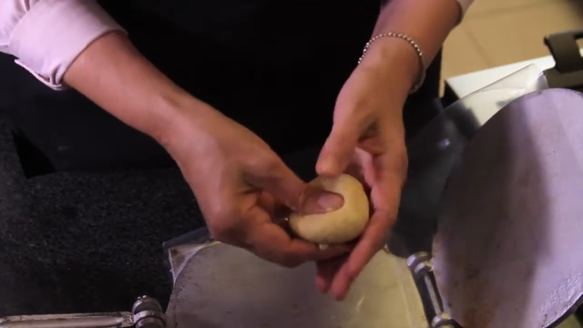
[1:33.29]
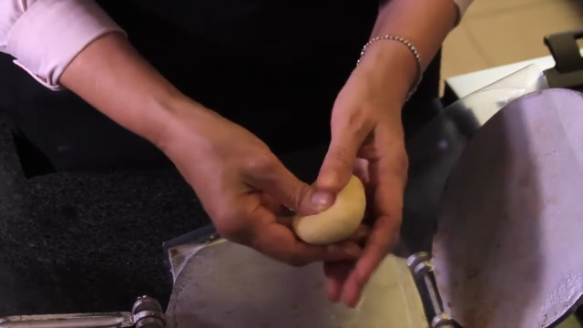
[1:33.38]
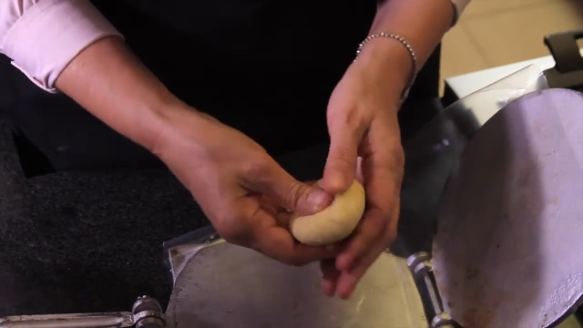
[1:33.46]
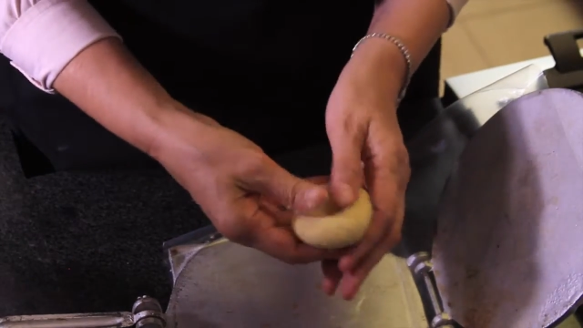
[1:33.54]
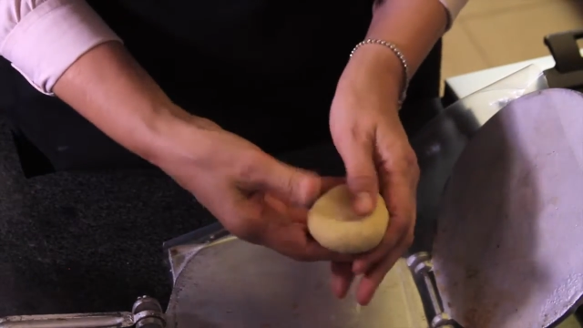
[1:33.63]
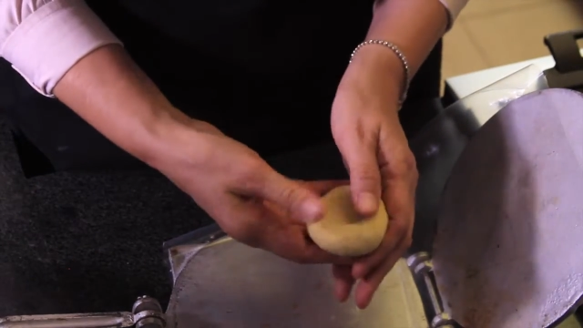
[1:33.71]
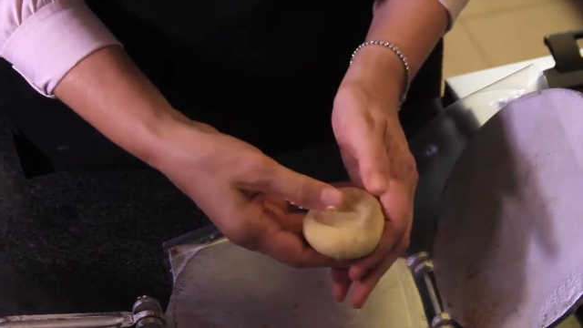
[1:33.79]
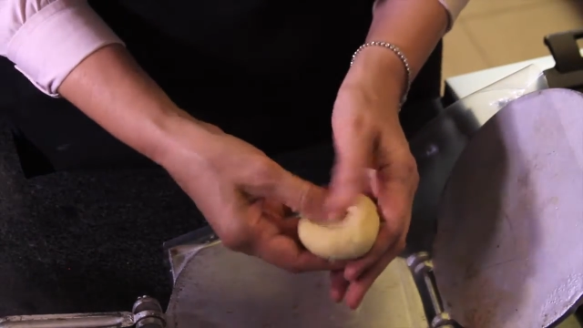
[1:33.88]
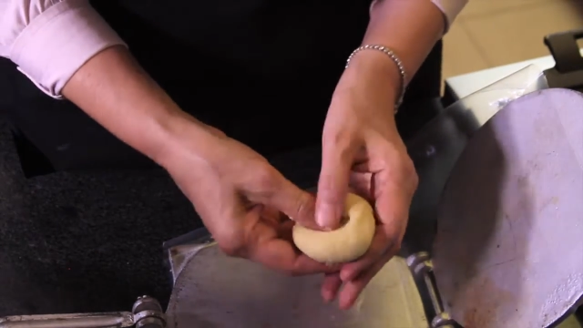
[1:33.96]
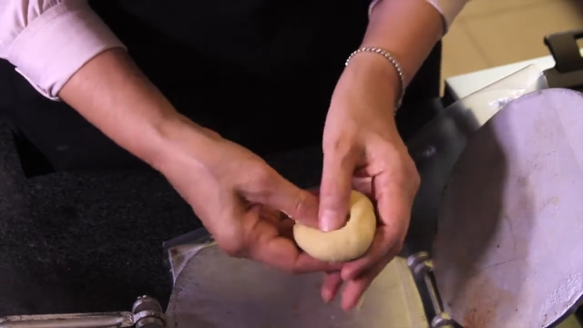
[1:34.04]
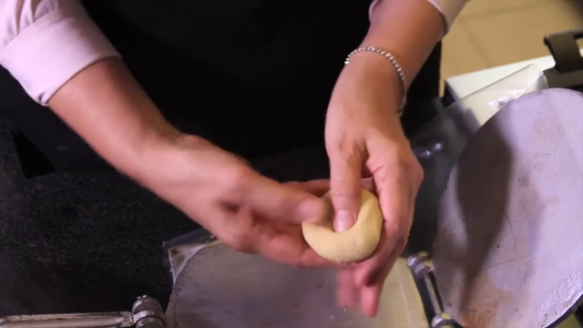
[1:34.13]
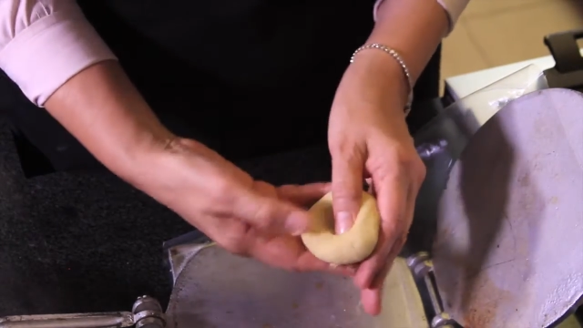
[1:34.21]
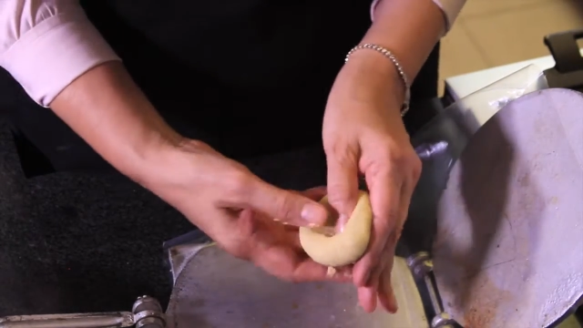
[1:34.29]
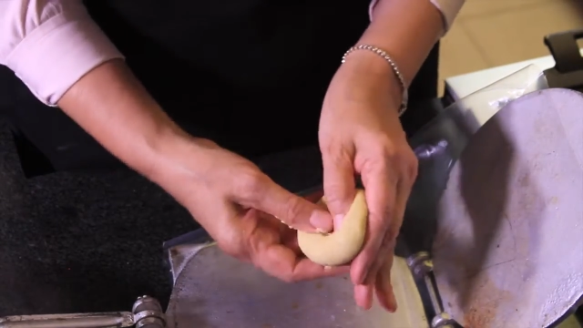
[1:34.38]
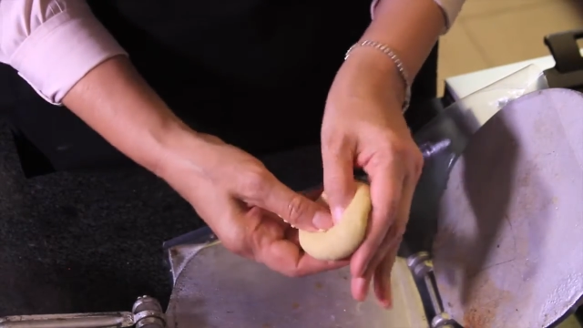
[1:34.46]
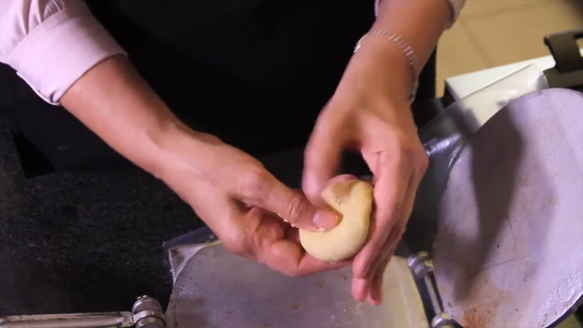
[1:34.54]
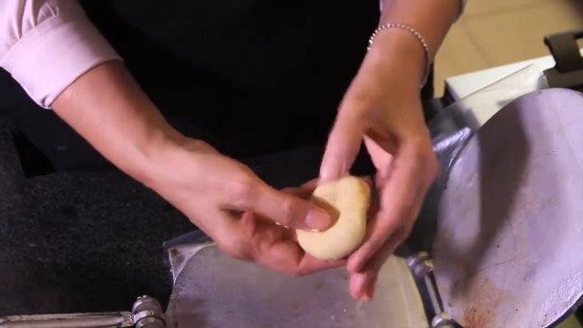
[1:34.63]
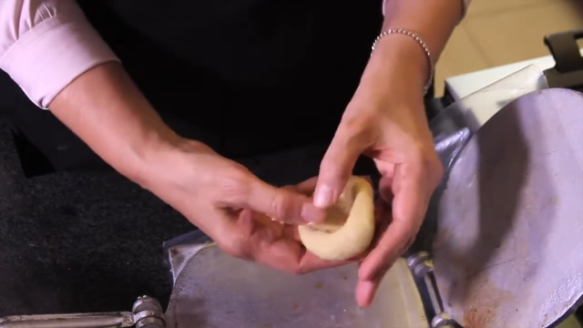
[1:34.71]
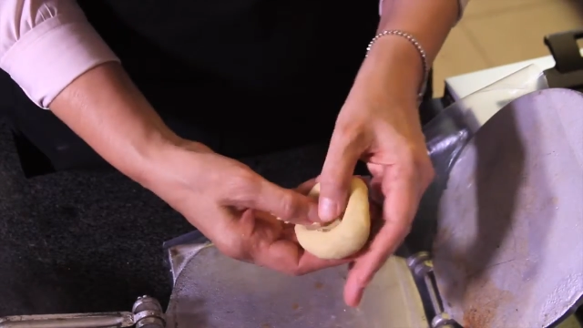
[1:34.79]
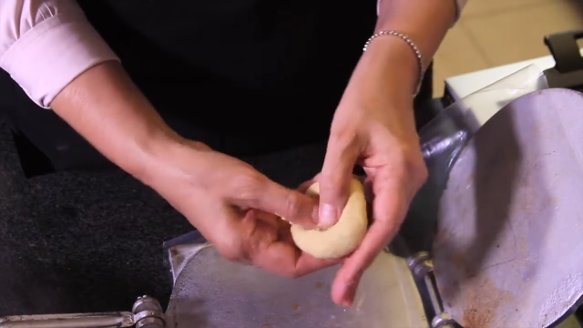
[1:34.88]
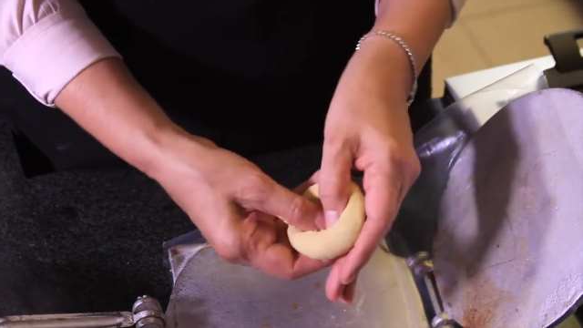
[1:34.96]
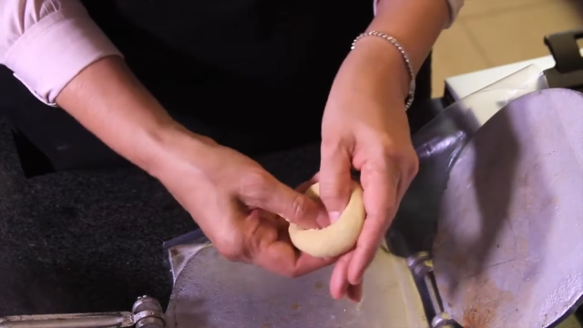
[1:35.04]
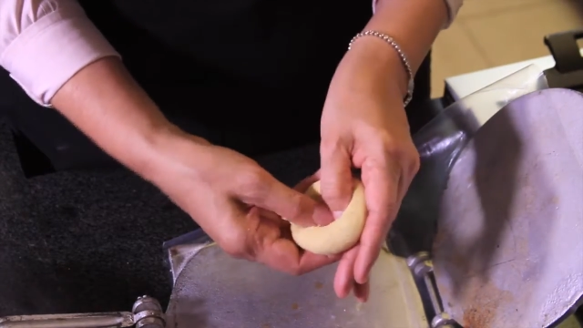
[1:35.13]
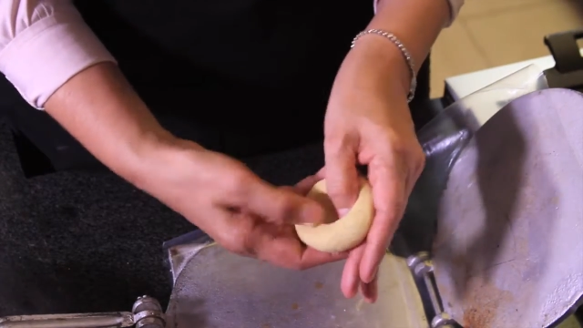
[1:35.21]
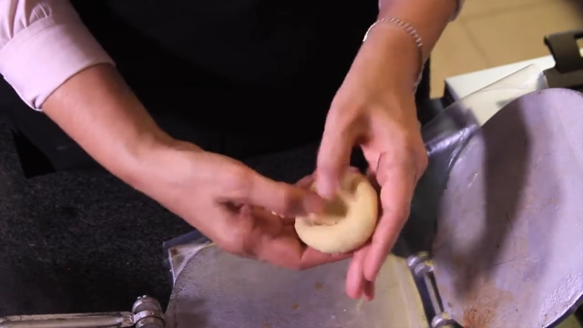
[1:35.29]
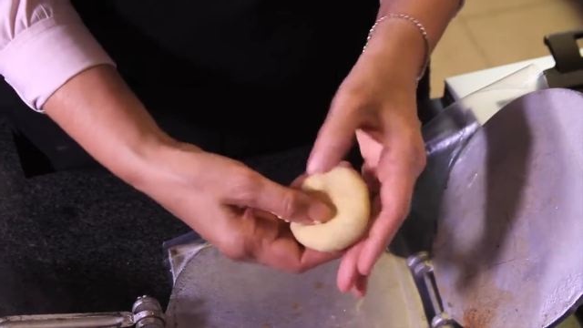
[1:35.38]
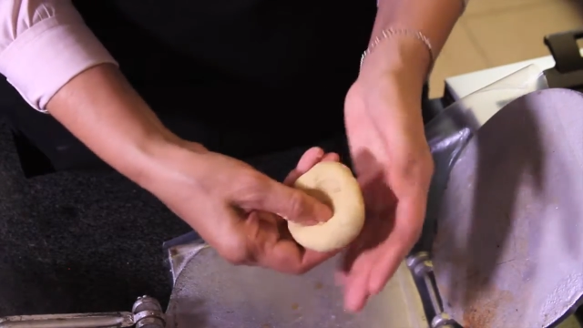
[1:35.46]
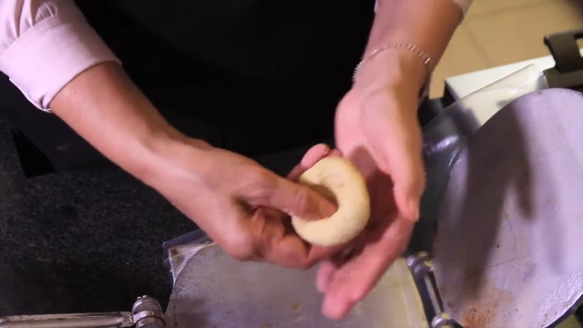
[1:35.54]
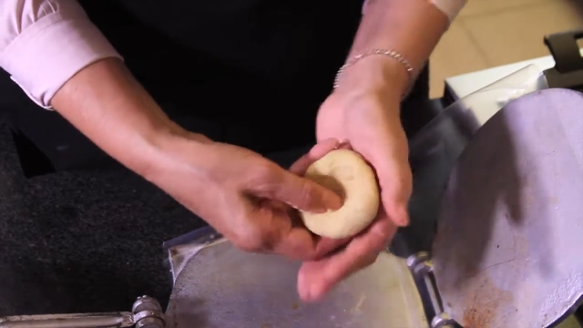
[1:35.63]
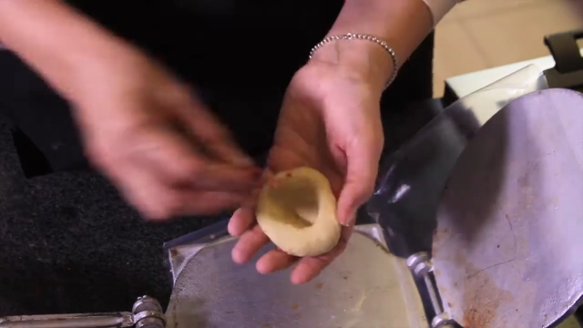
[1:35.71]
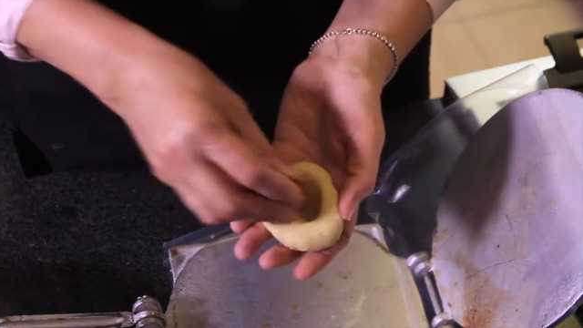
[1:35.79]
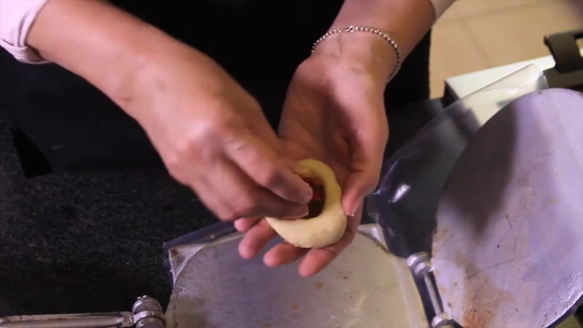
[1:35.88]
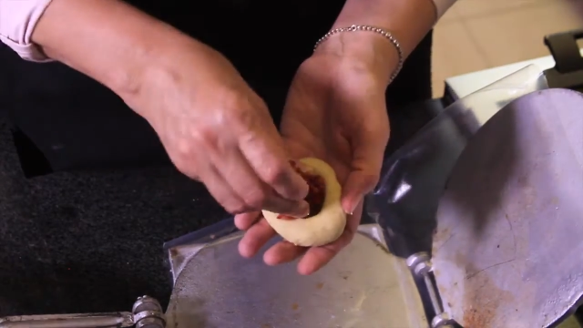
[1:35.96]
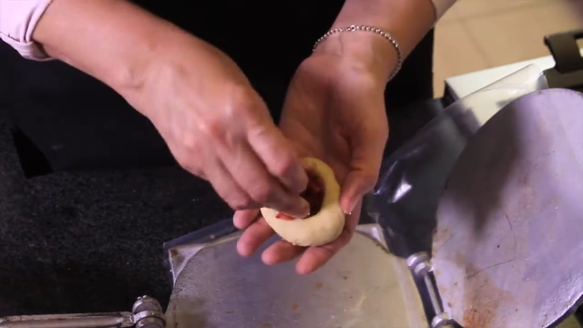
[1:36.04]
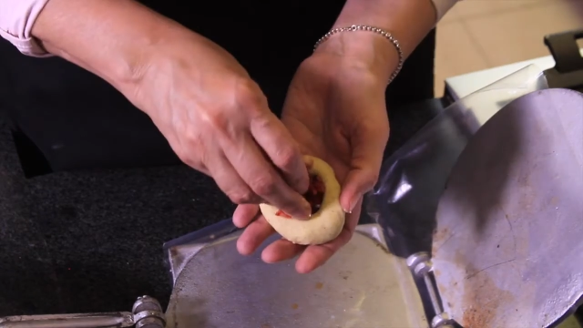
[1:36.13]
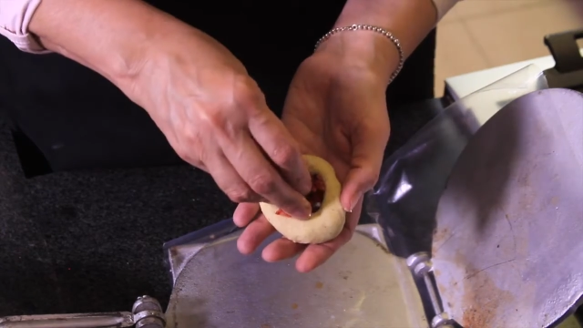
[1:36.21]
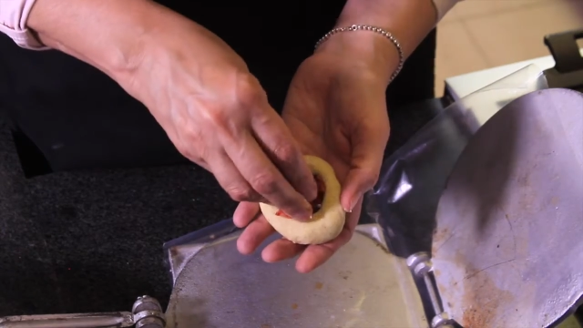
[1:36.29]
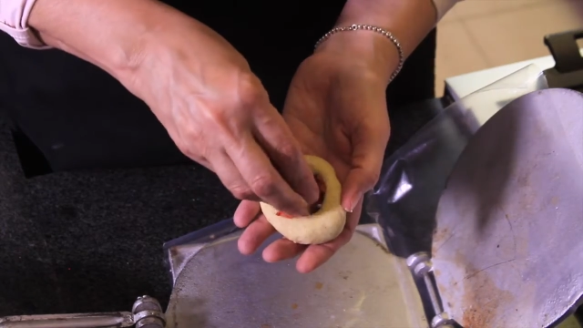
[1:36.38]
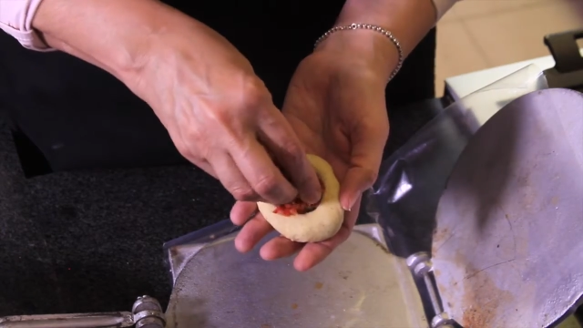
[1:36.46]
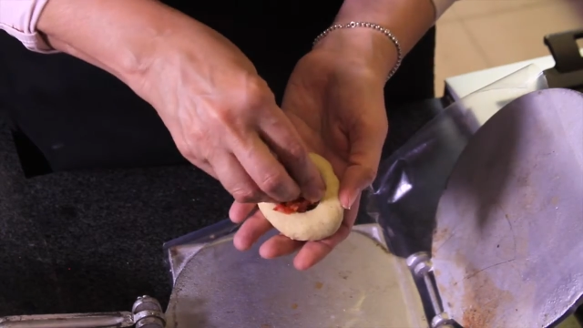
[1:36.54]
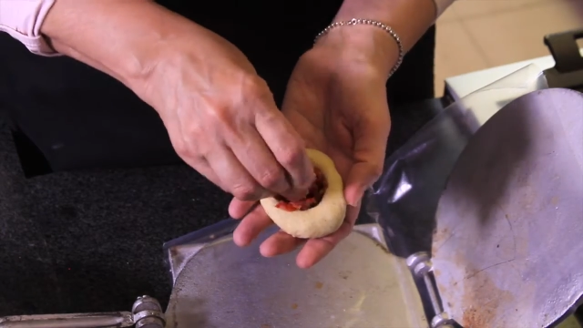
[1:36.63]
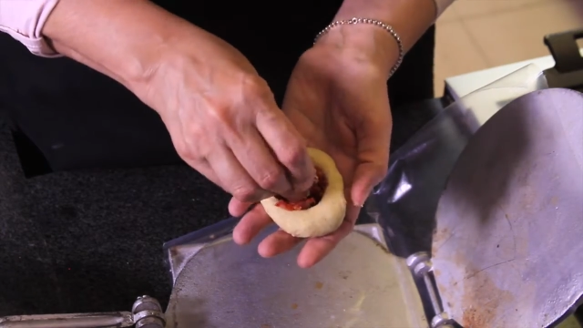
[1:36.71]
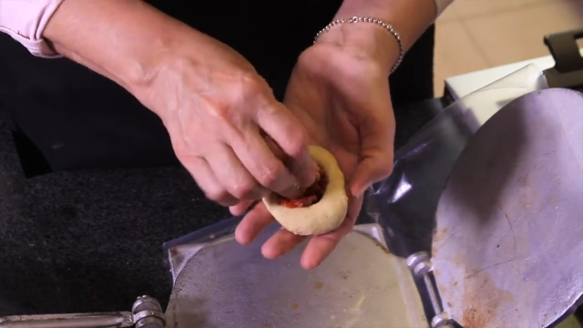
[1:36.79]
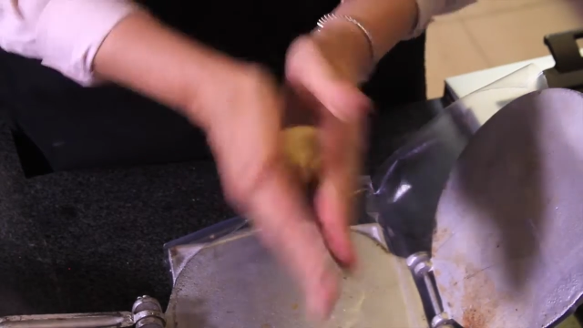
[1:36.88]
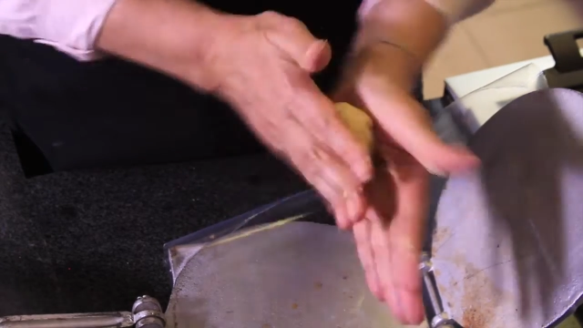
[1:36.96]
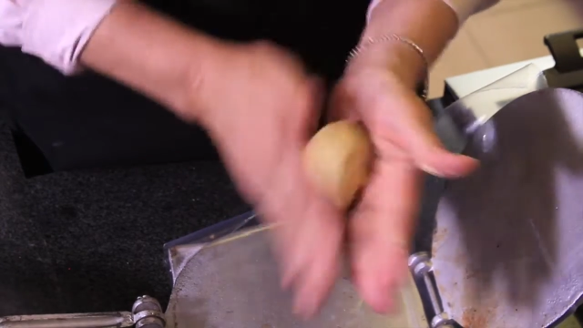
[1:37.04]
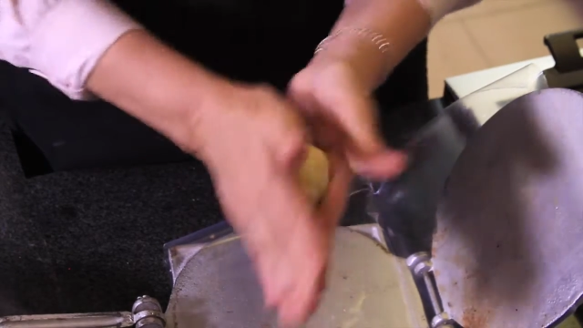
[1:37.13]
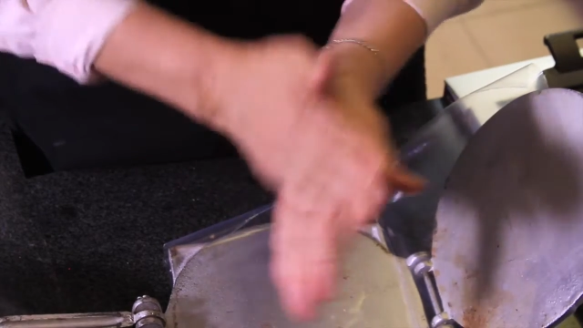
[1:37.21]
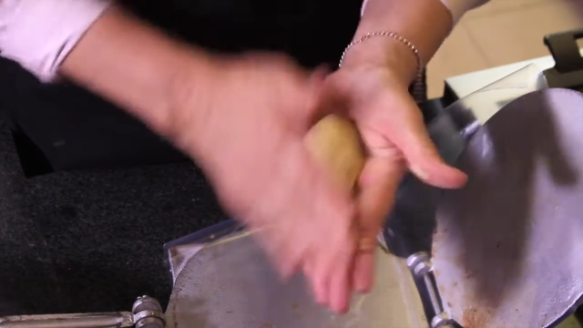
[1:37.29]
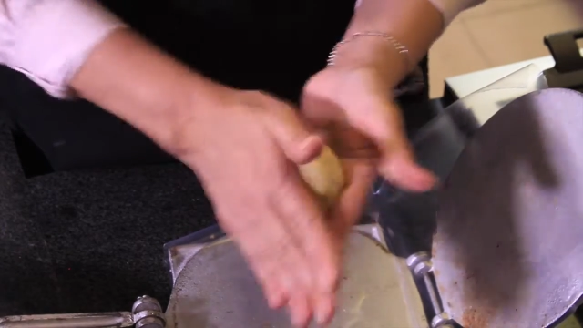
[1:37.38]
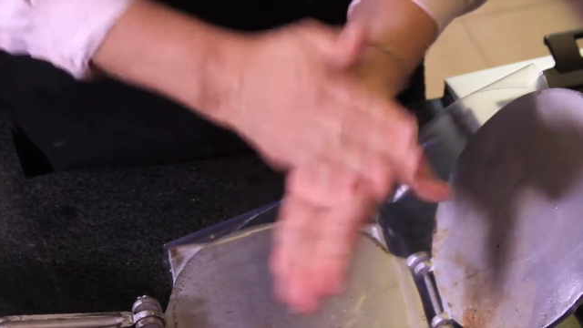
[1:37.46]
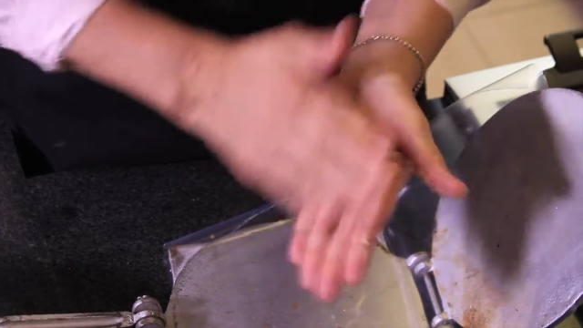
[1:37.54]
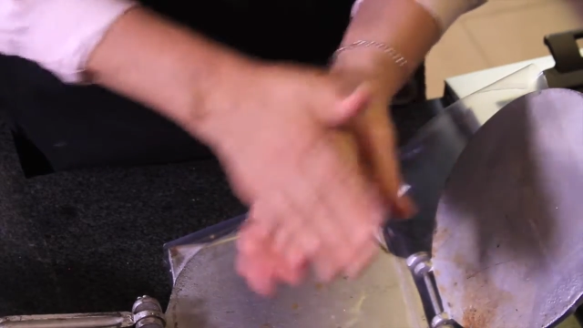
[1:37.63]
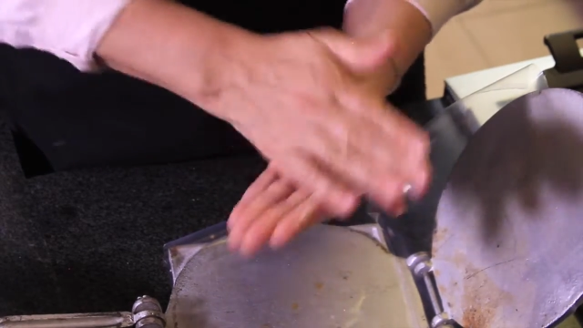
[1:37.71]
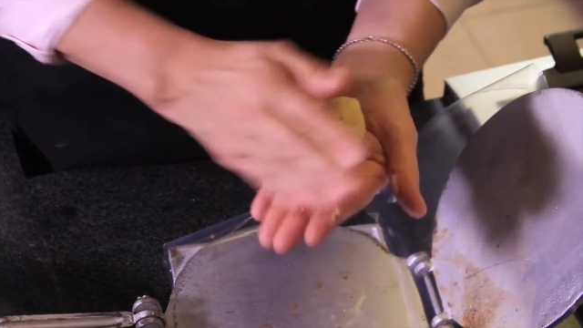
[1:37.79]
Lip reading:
No face is visible, so there are no lips to read.